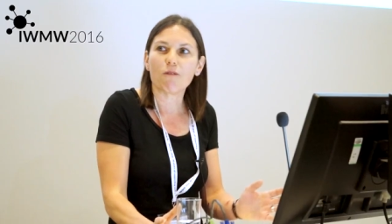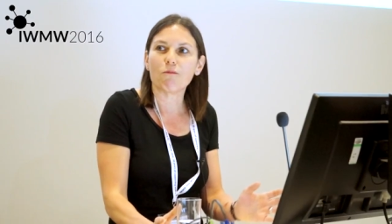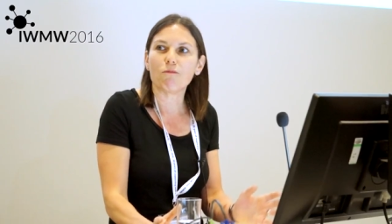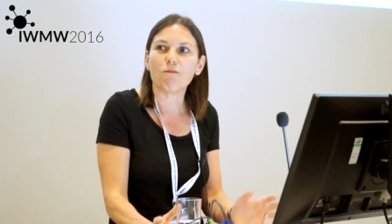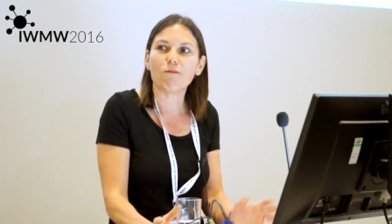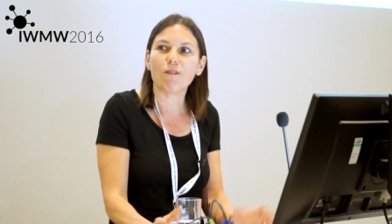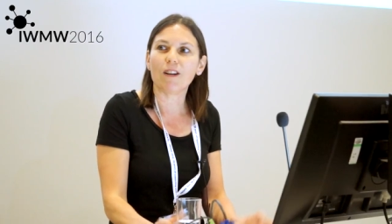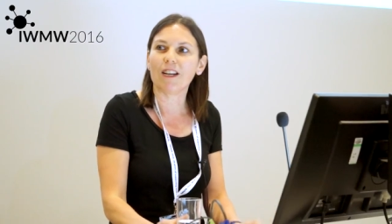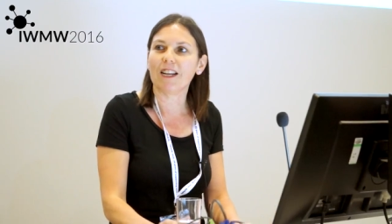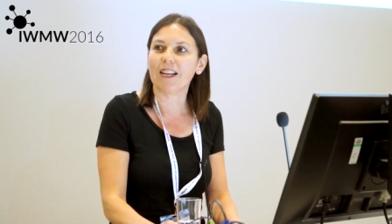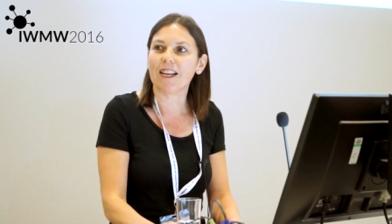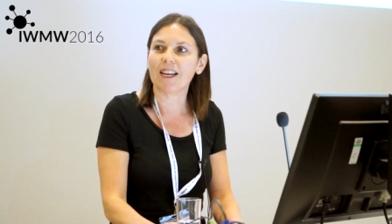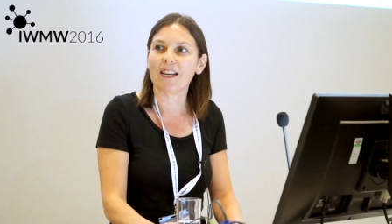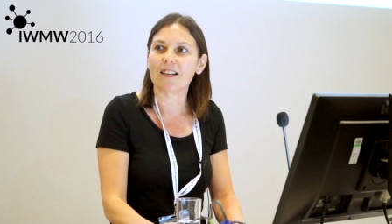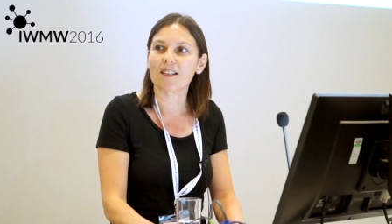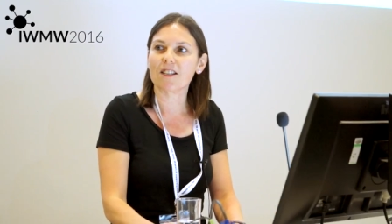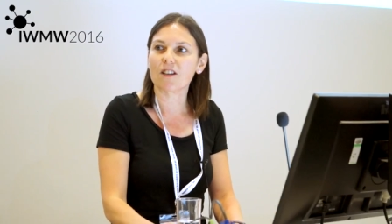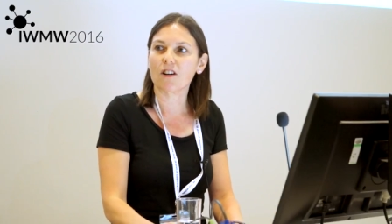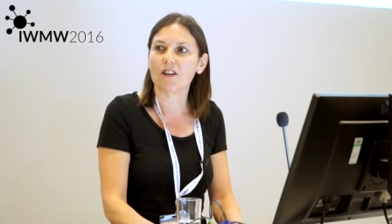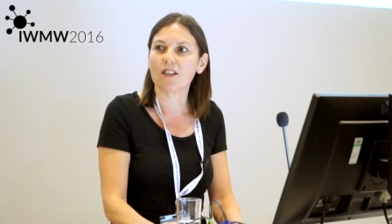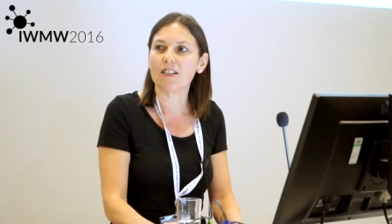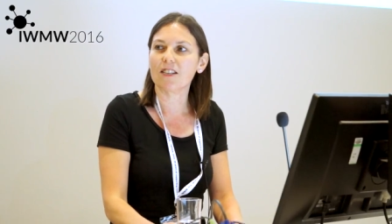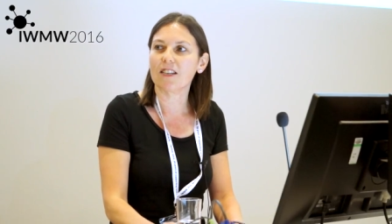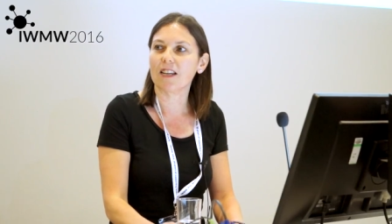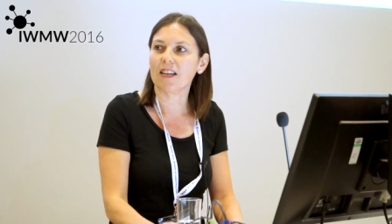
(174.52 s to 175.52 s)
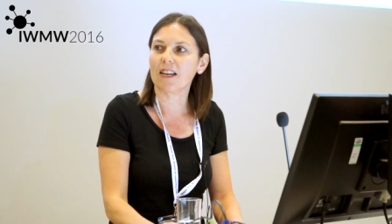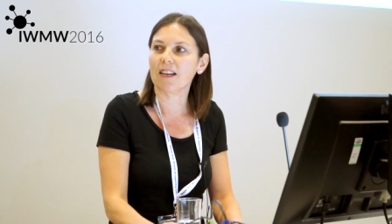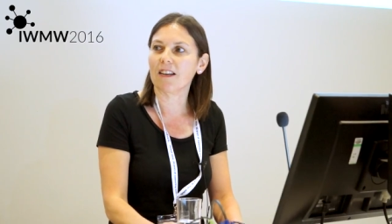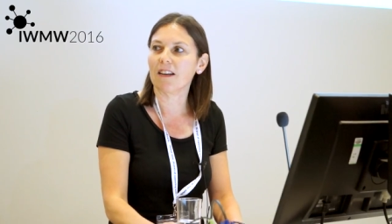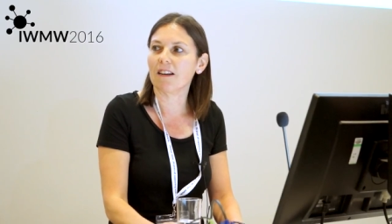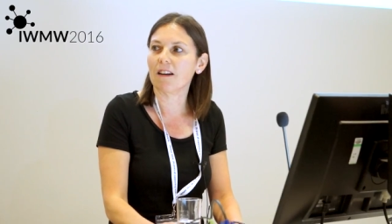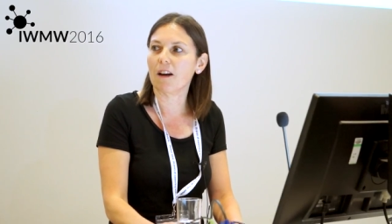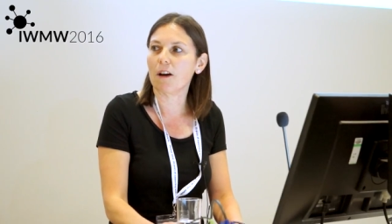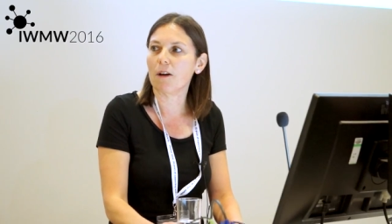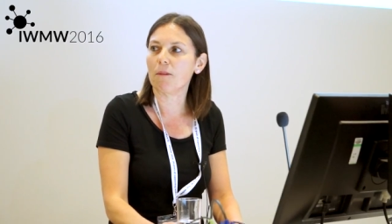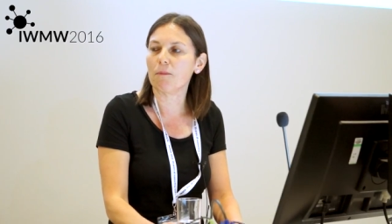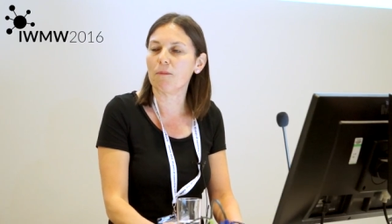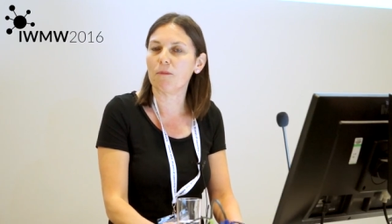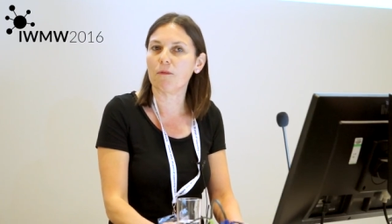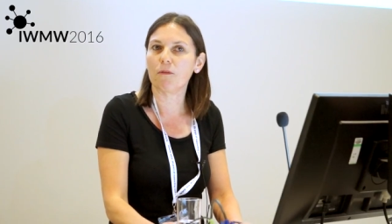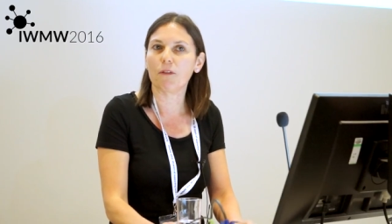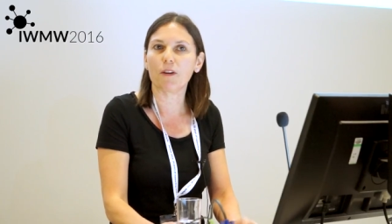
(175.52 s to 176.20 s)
a really exciting um,